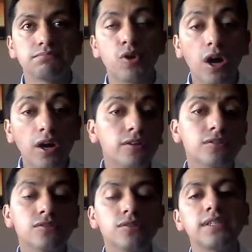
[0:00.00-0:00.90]

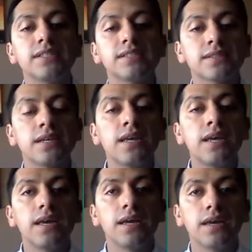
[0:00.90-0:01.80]
product is
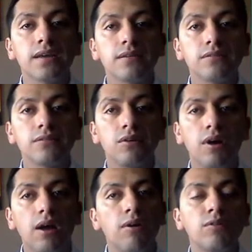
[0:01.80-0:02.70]

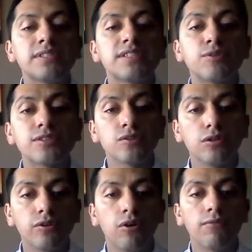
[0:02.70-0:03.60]
the
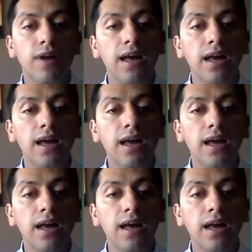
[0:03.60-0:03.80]
result of